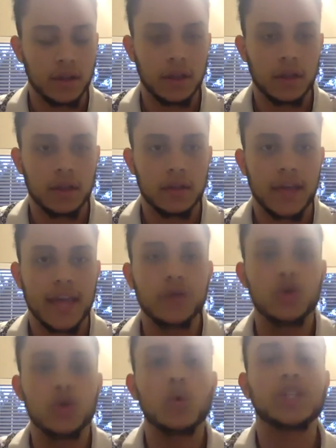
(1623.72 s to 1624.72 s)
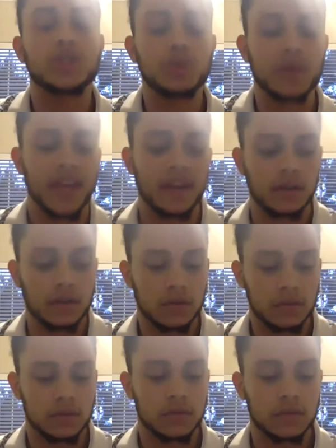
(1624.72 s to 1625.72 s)
and do what you can.
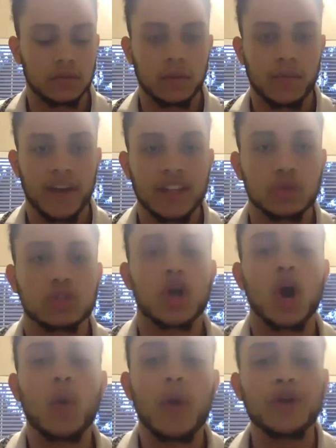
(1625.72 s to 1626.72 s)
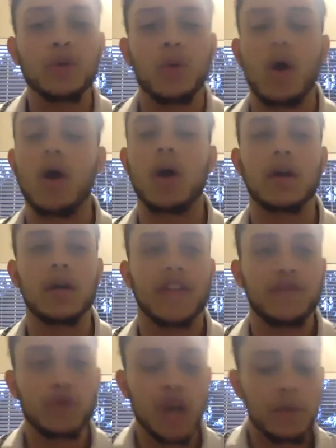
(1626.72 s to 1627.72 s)
Right? So start where you are.
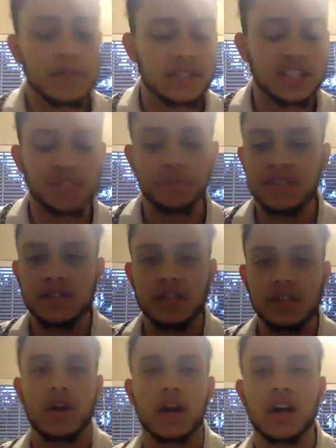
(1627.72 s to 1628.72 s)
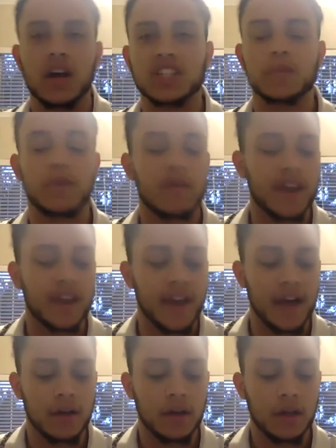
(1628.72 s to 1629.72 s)
If you come into this business and you're a customer right
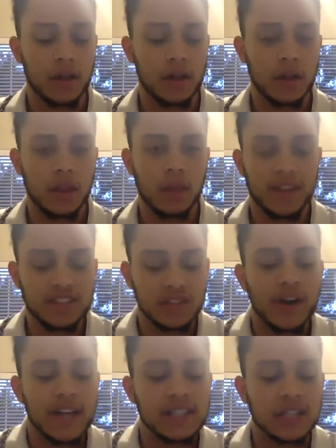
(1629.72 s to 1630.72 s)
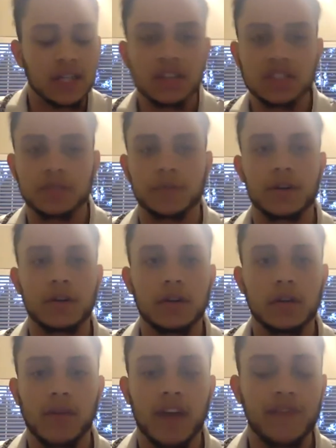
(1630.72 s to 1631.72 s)
now, right? Start as a customer.
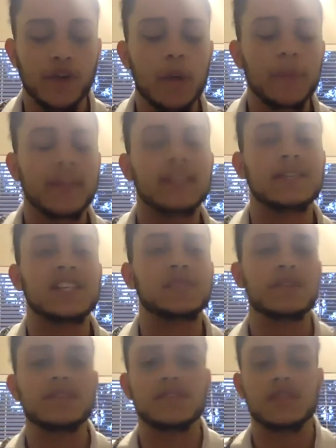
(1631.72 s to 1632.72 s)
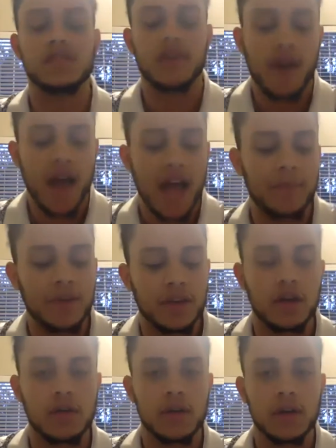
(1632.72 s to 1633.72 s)
Right? If you're coming into this business and you're an
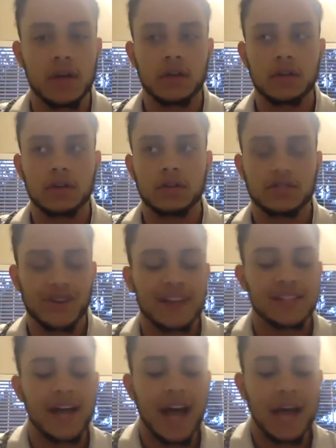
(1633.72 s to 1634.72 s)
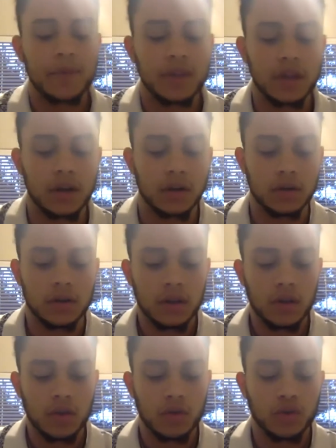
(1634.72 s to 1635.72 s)
IBO, start as an IBO.
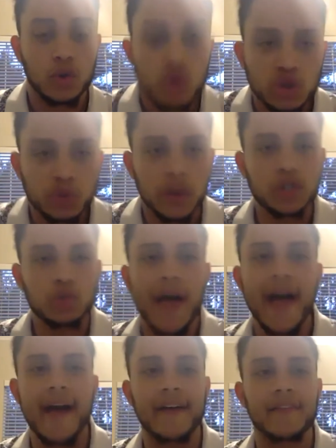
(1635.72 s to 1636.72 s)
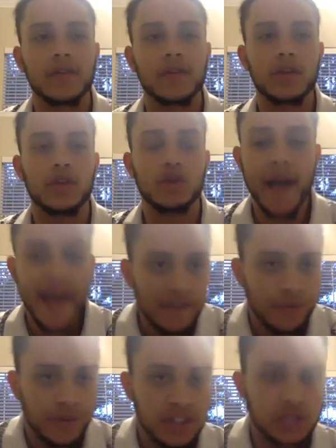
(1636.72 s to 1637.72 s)
Use what you have. You
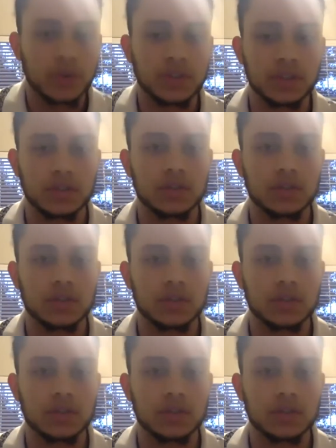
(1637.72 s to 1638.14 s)
have resources.